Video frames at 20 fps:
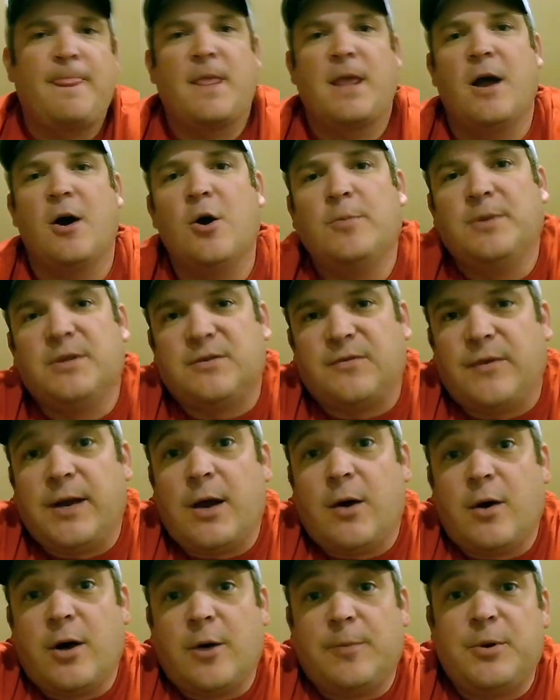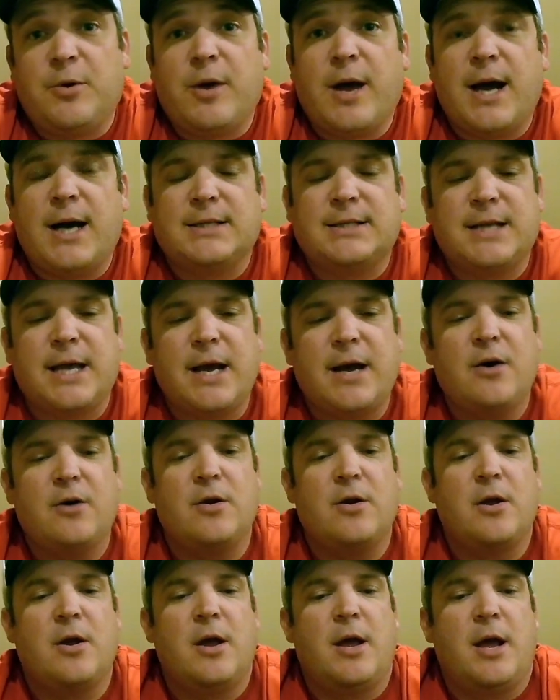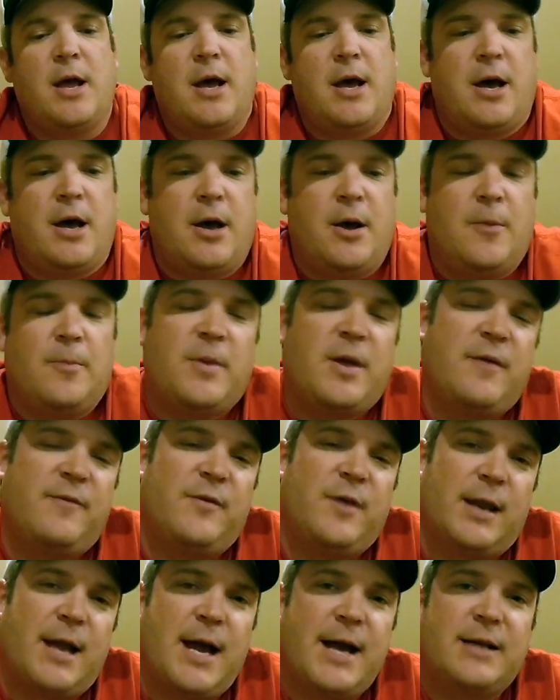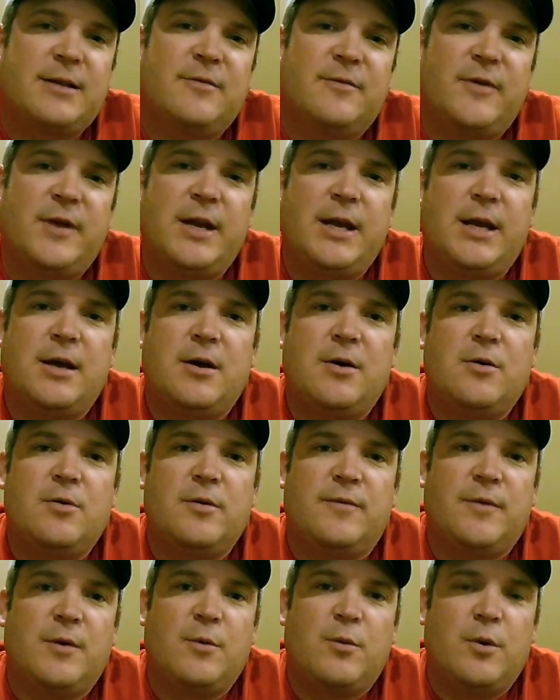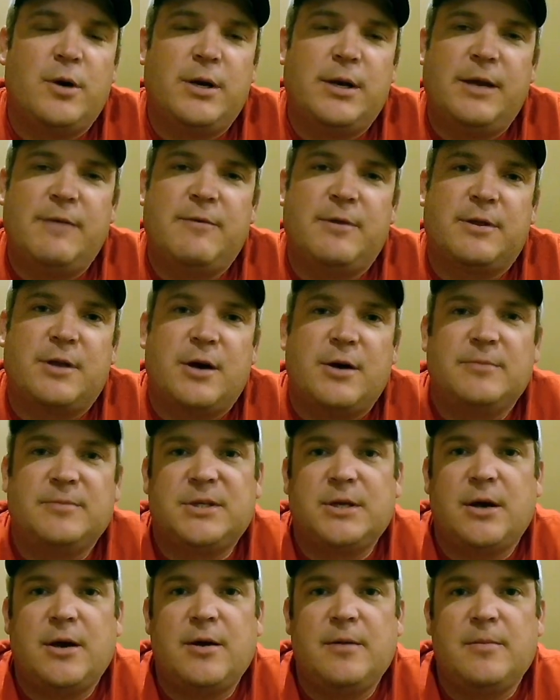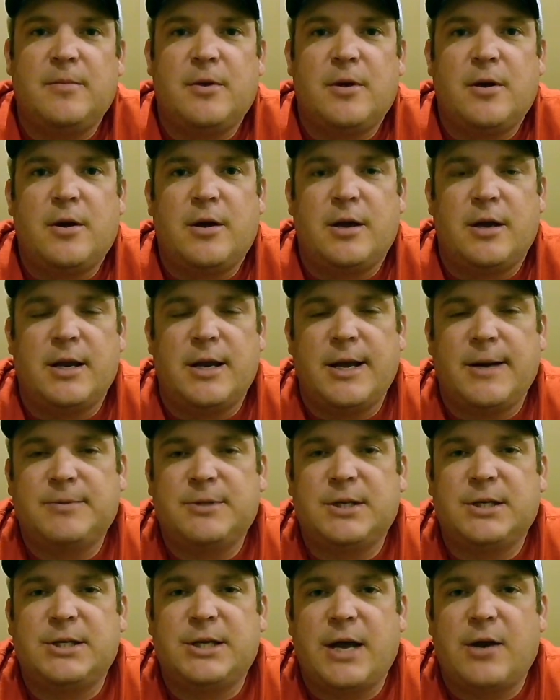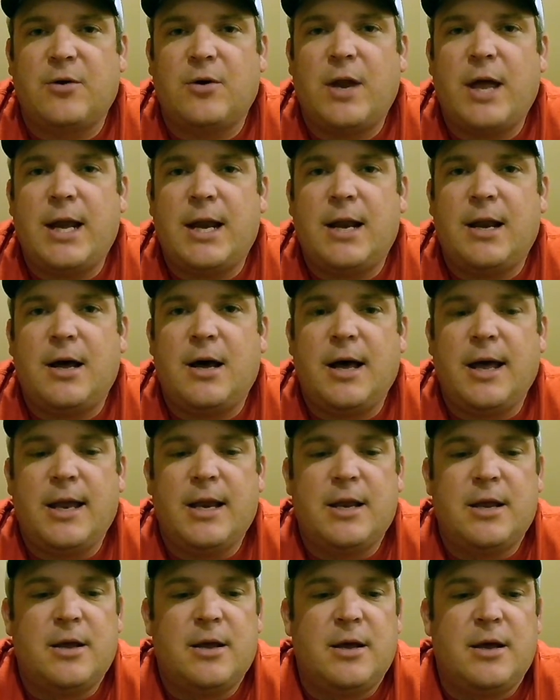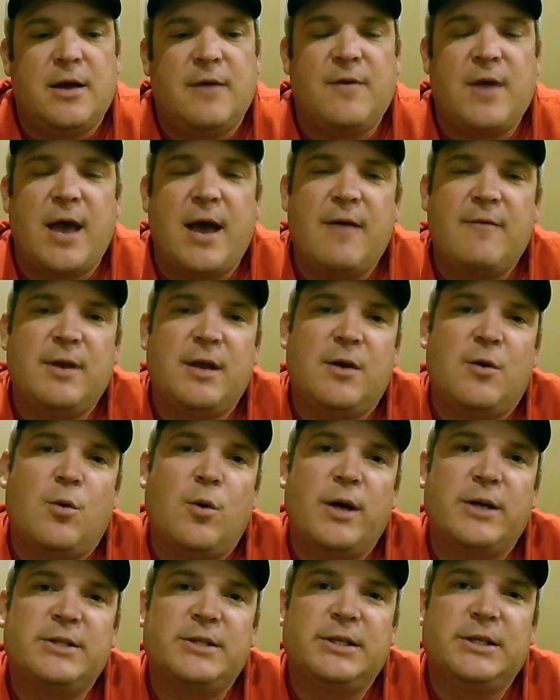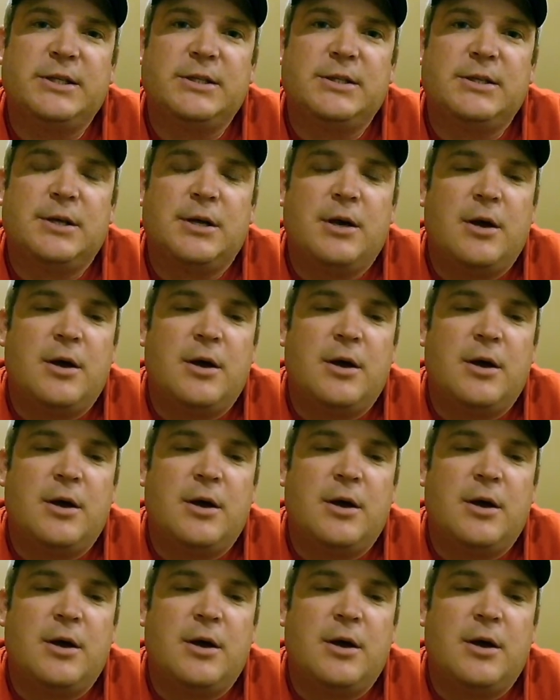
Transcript: I hope this video helped you guys out. If you liked the video, if you would, leave a thumbs up. It helps the channel out a lot. If you have any questions,